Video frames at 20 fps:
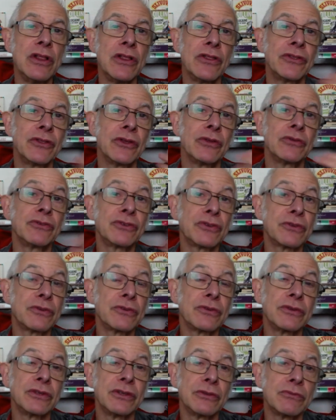that
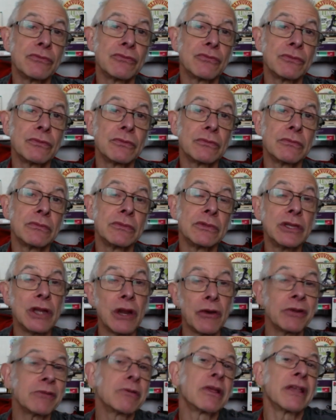you know,
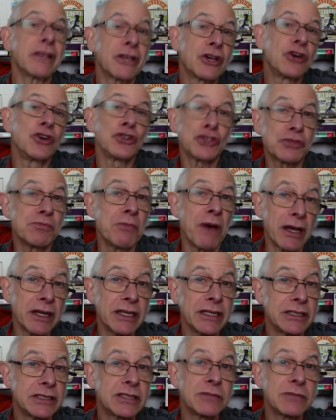it costs money to